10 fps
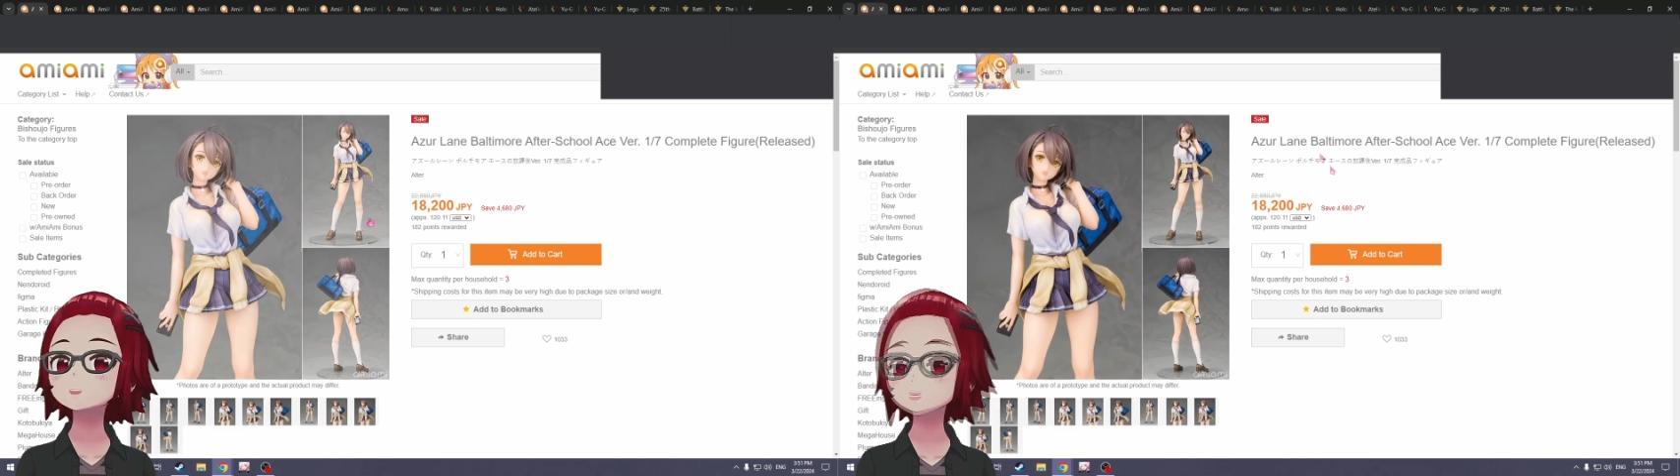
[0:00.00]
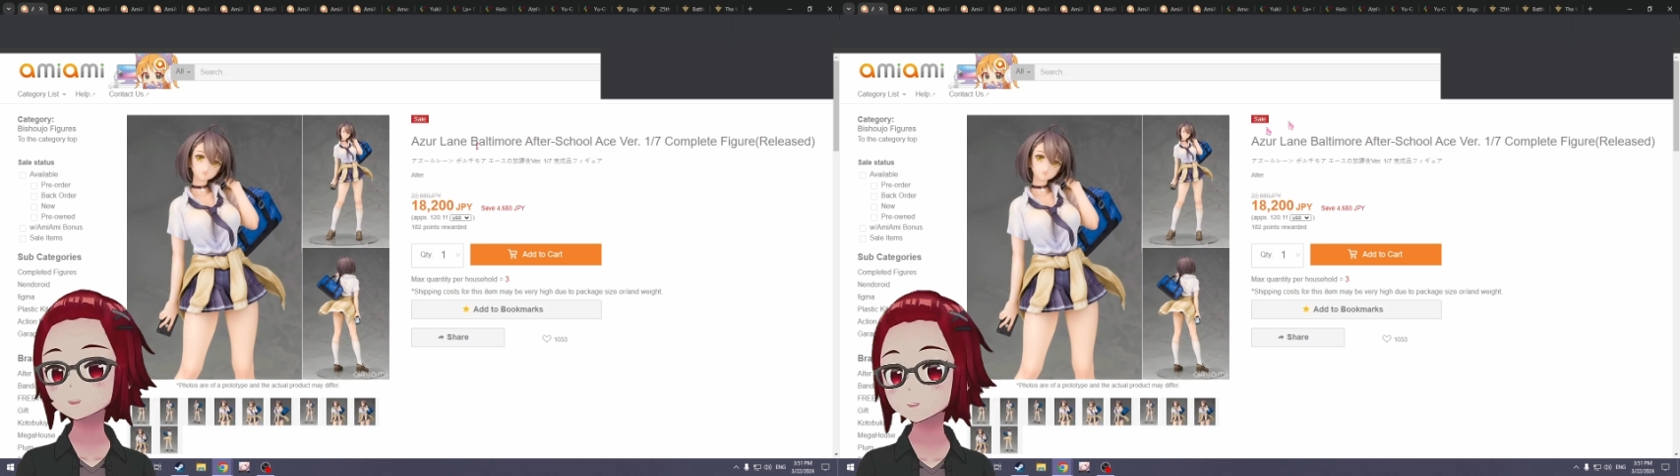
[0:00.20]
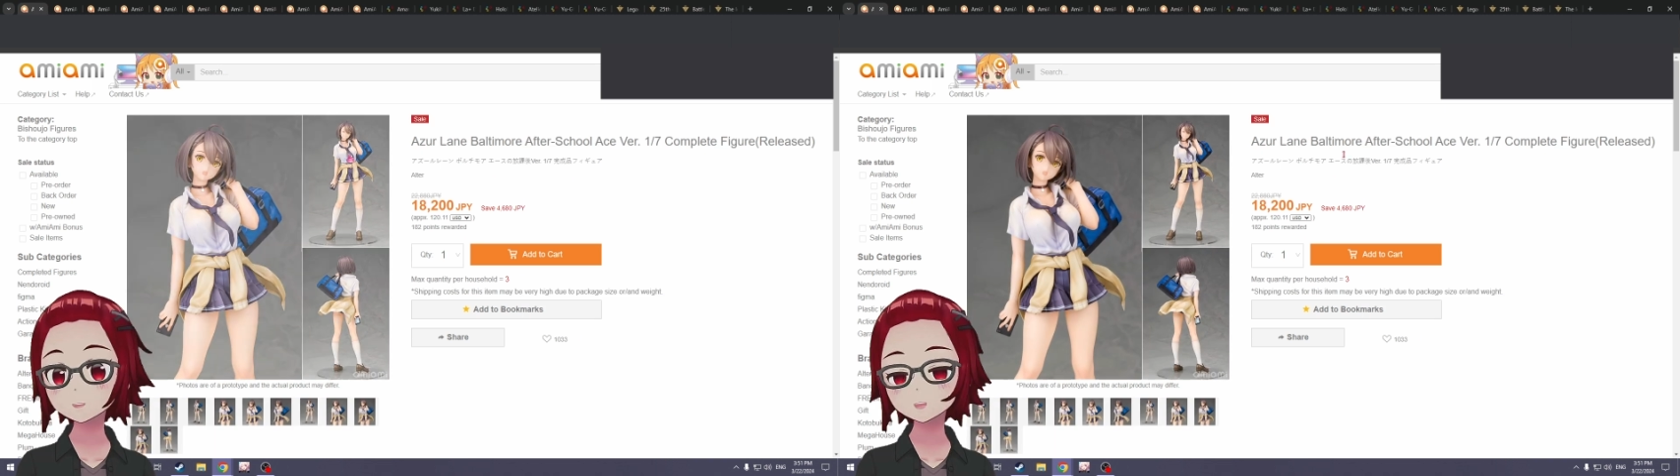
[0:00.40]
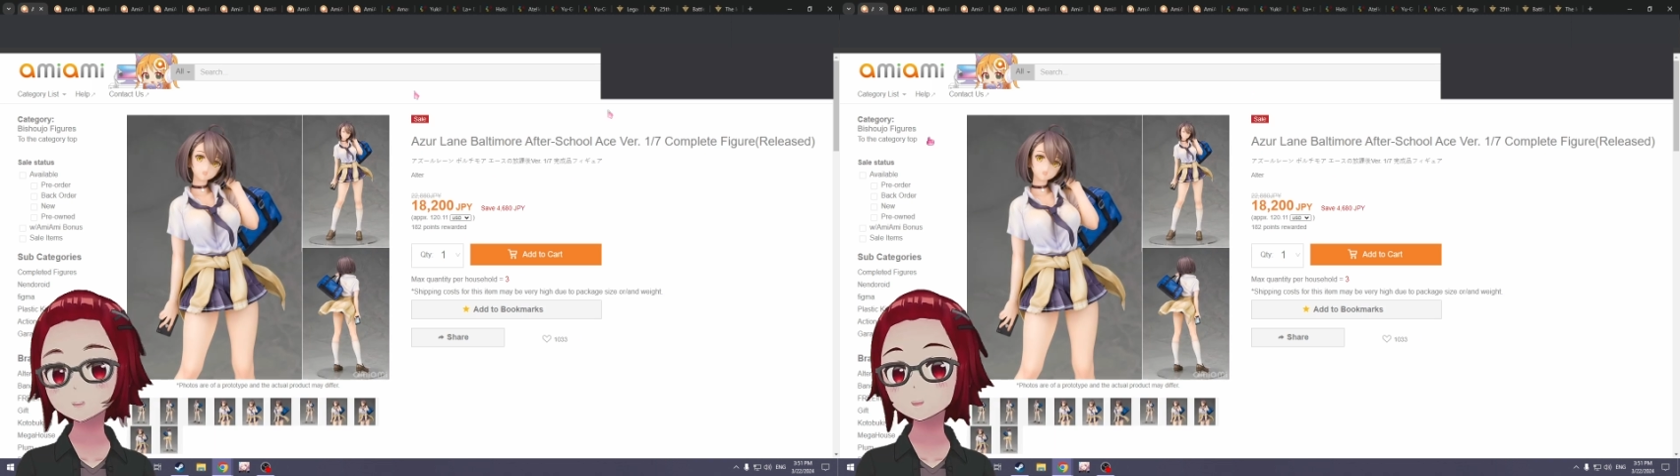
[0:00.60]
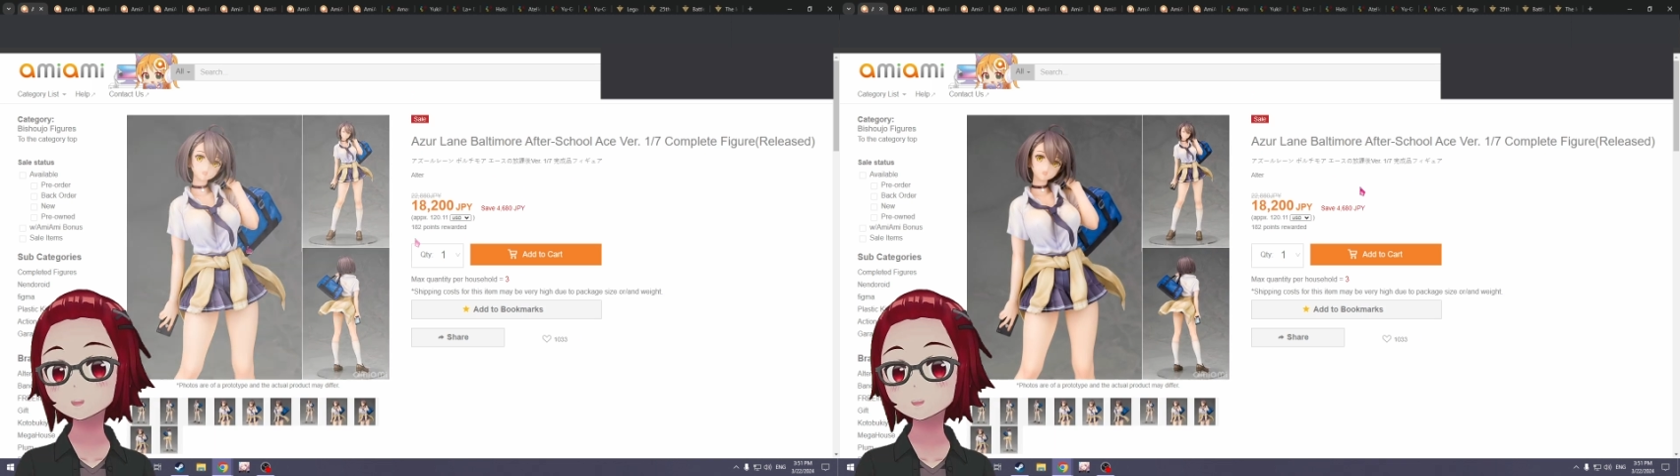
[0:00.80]
is another
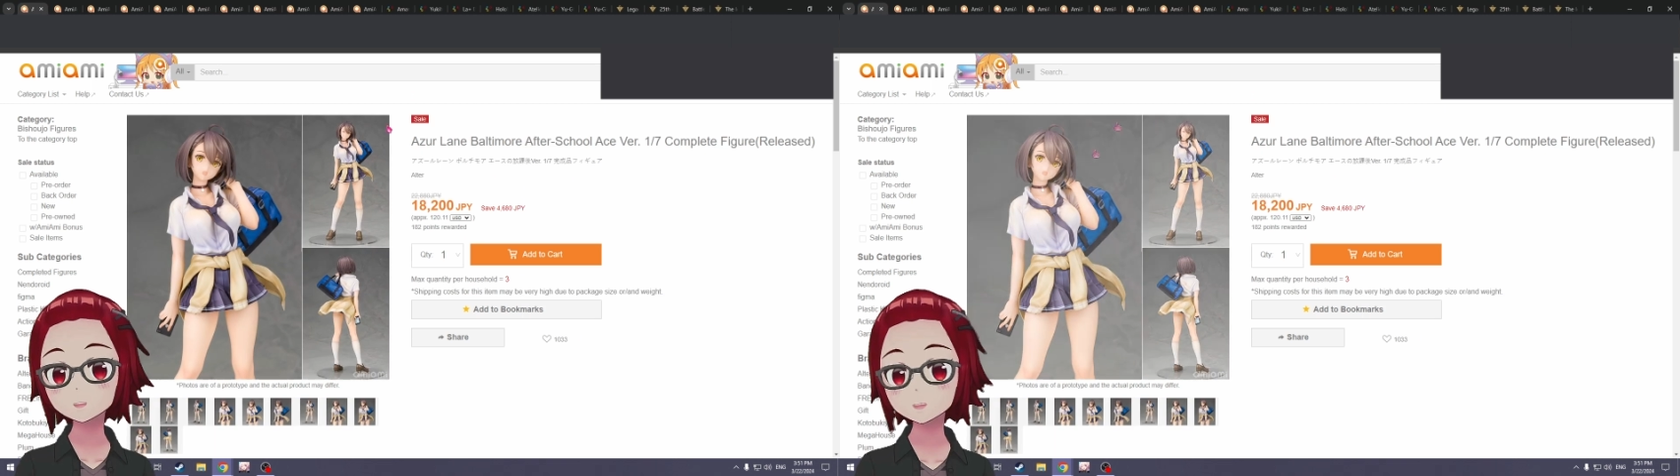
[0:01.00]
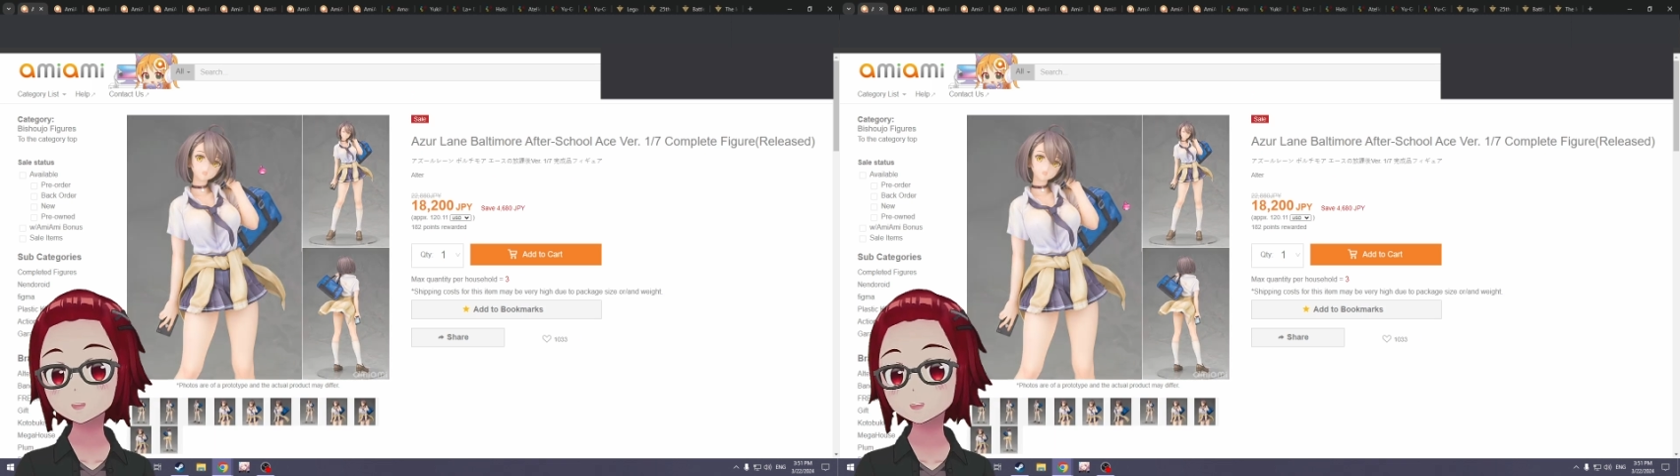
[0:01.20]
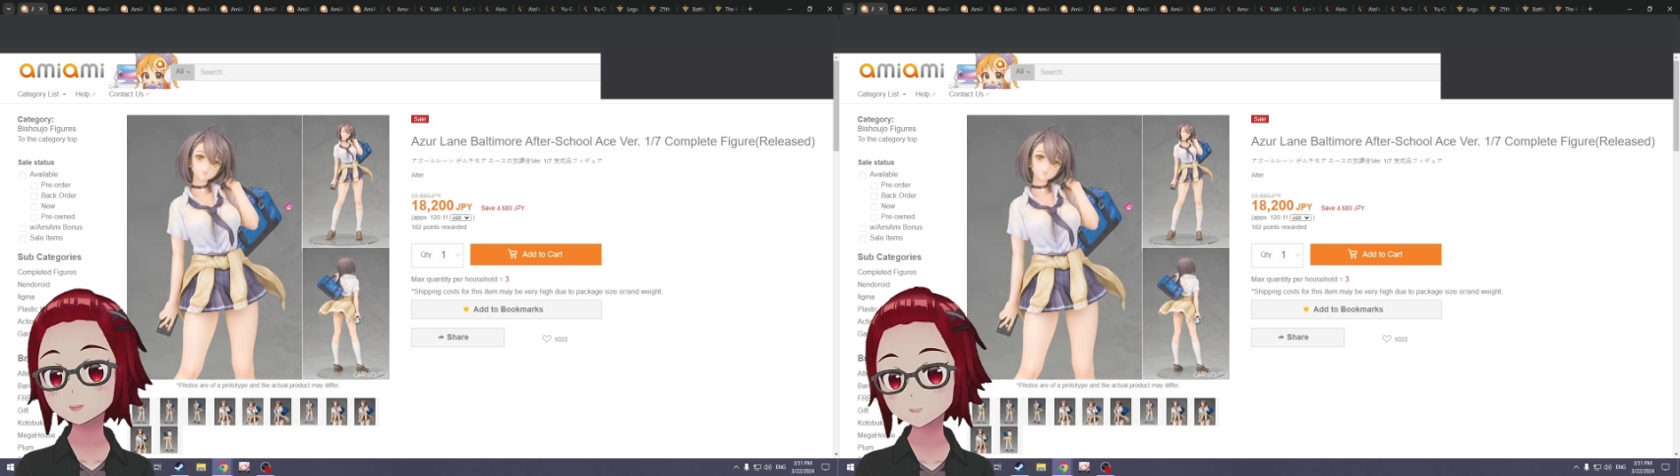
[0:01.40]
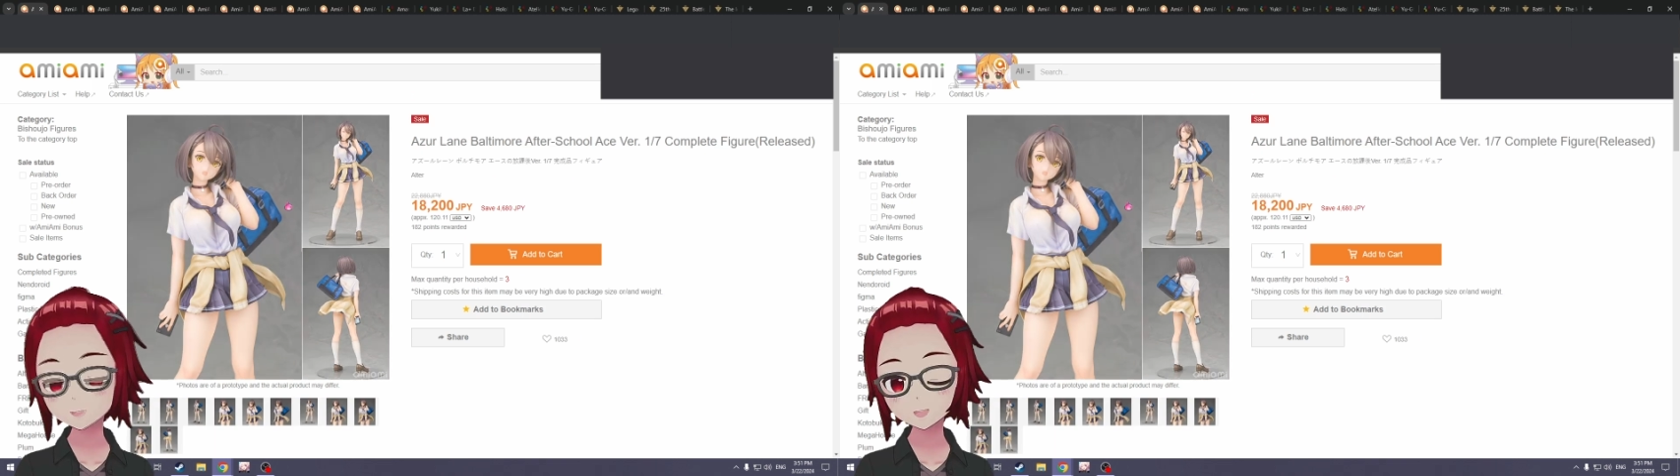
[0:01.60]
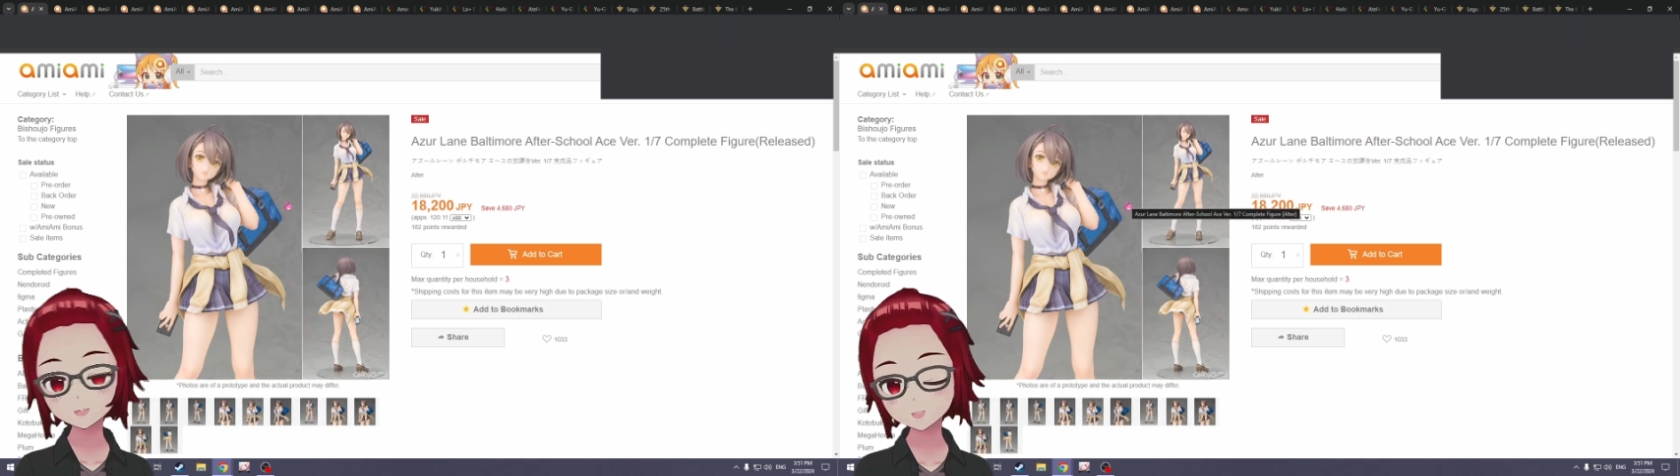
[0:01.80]
figure that I
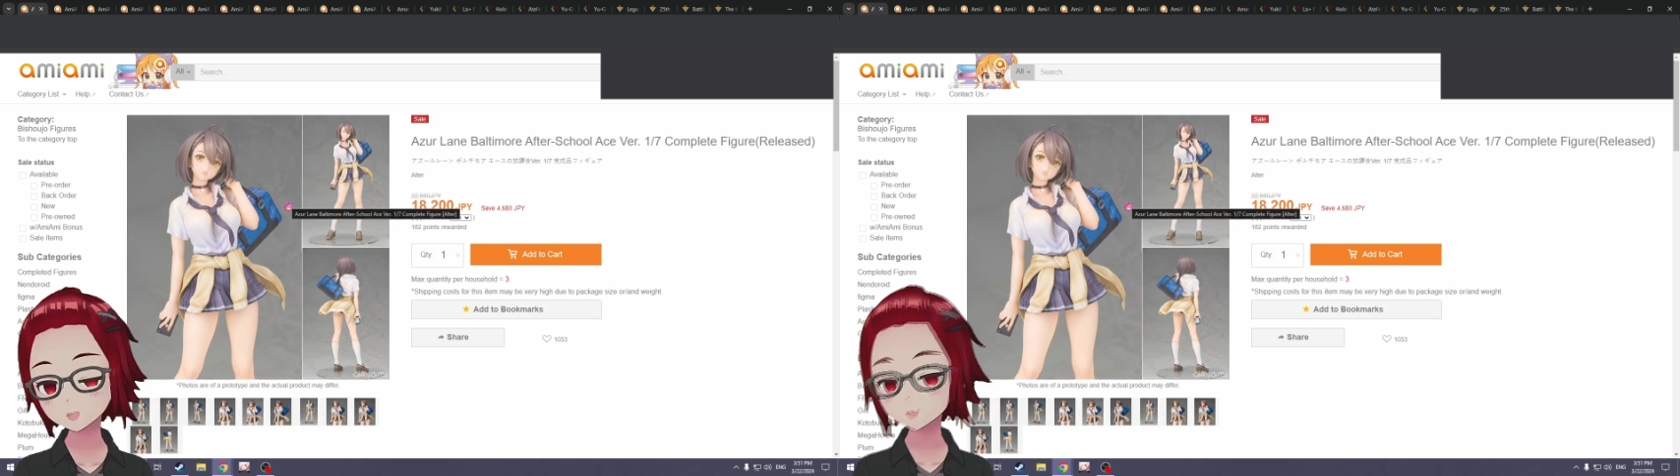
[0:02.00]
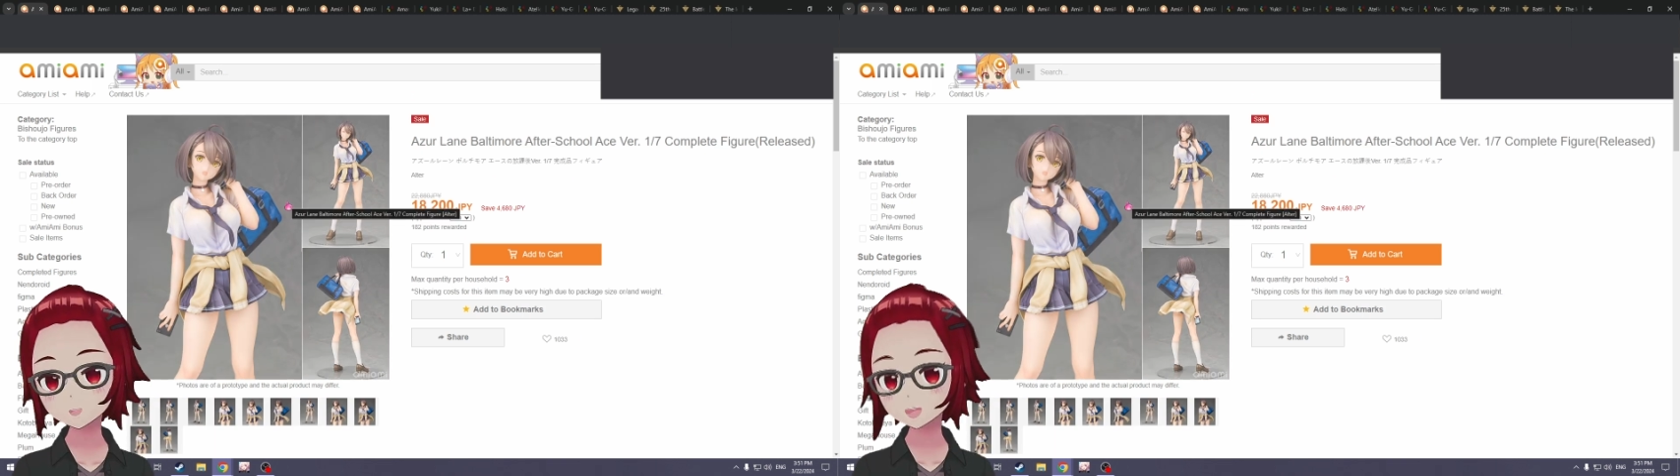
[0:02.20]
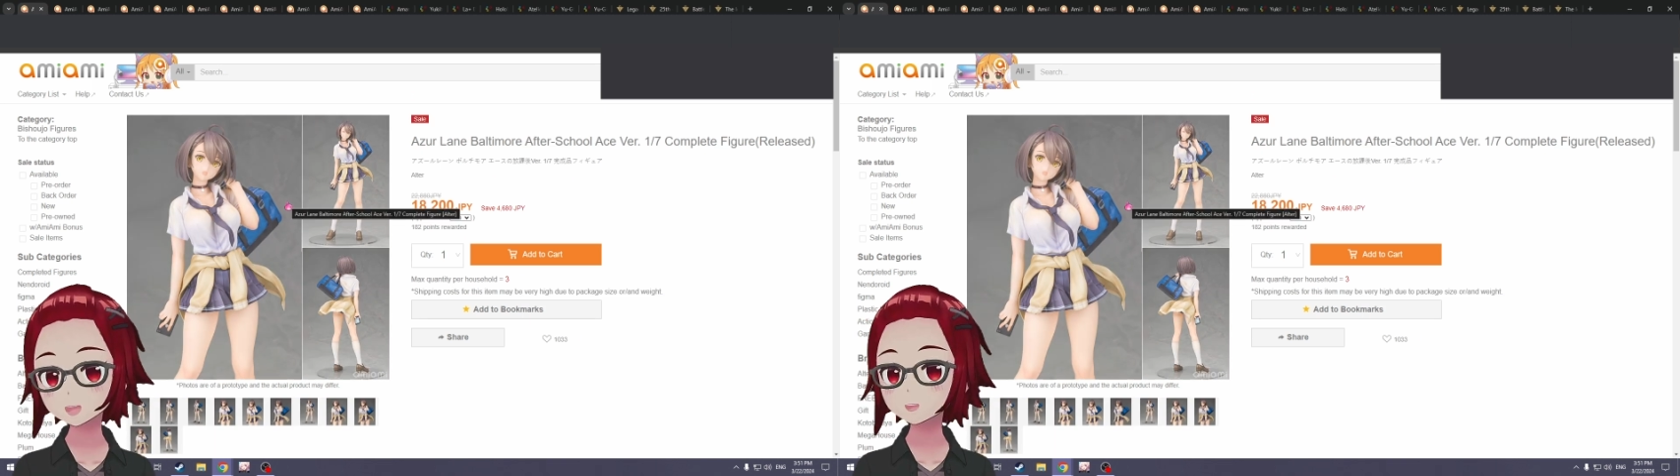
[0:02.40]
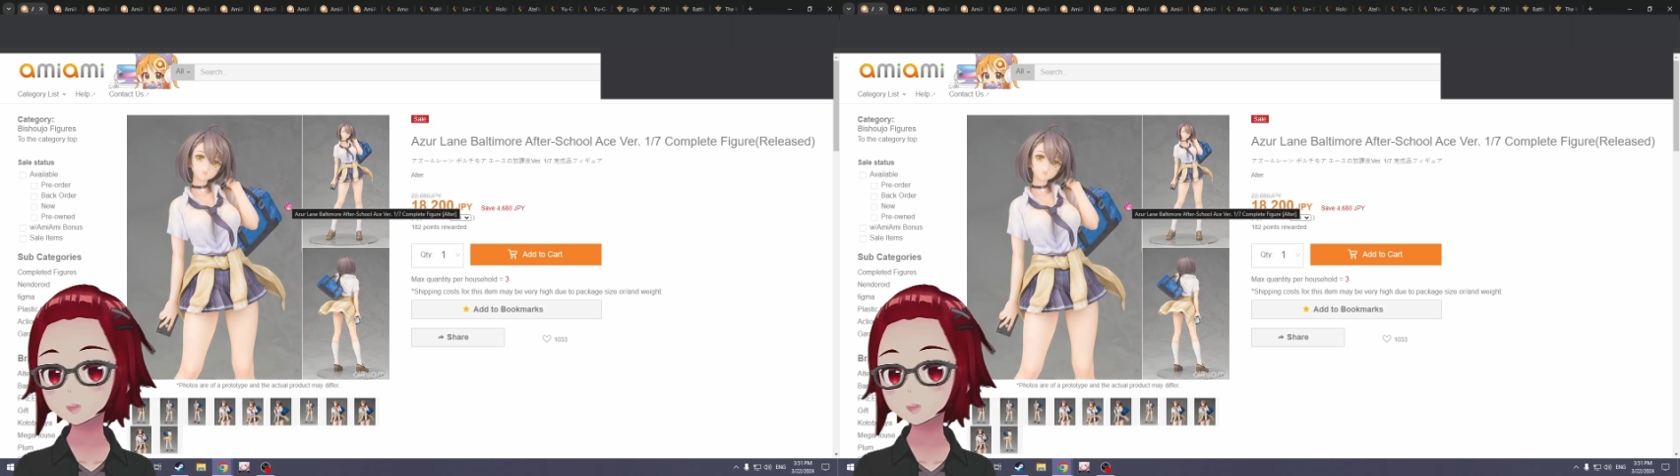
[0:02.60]
initially kind of bought